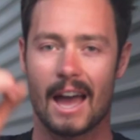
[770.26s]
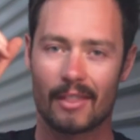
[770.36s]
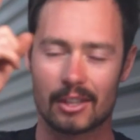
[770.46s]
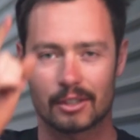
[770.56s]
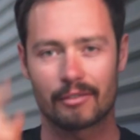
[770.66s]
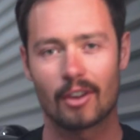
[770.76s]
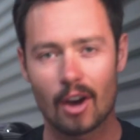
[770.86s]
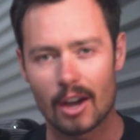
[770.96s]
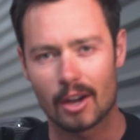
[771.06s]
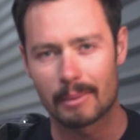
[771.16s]
And there's a
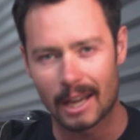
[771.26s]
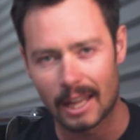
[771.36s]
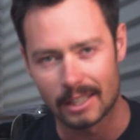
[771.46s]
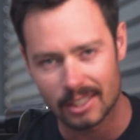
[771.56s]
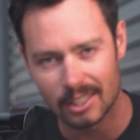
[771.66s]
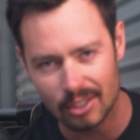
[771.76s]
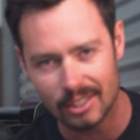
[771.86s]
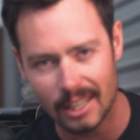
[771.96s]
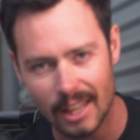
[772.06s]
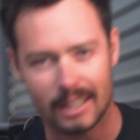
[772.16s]
fly on my lens. Can you
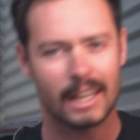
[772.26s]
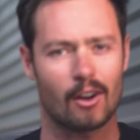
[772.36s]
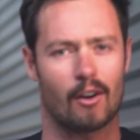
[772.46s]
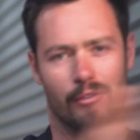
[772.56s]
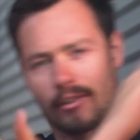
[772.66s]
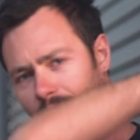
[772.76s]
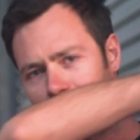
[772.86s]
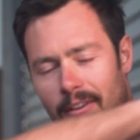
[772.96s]
see that? Get off.